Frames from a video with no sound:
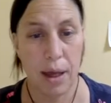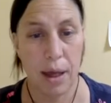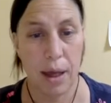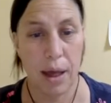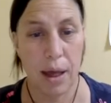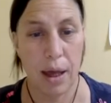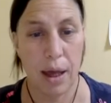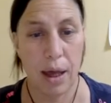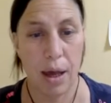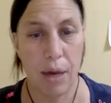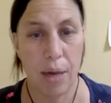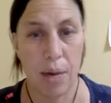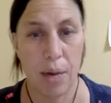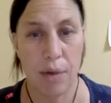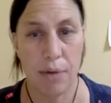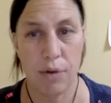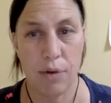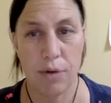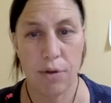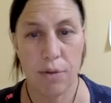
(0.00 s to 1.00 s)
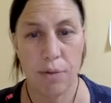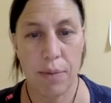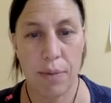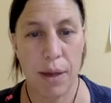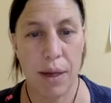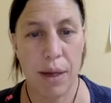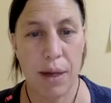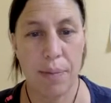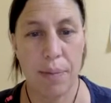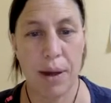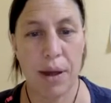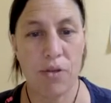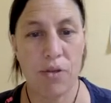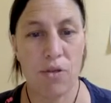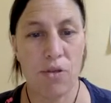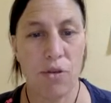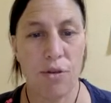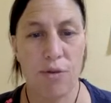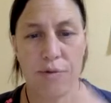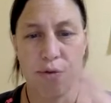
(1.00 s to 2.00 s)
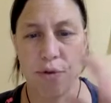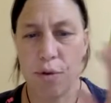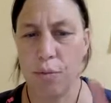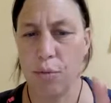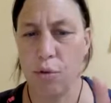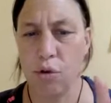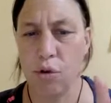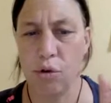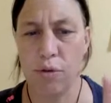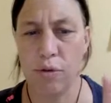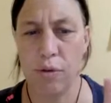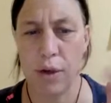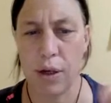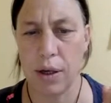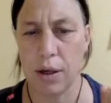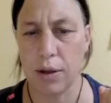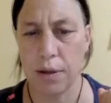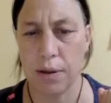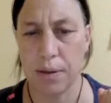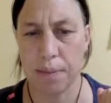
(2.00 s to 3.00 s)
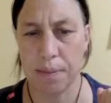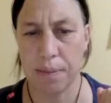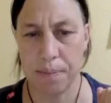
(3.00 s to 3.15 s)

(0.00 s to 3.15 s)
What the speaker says: I've used mainly pictures from movies.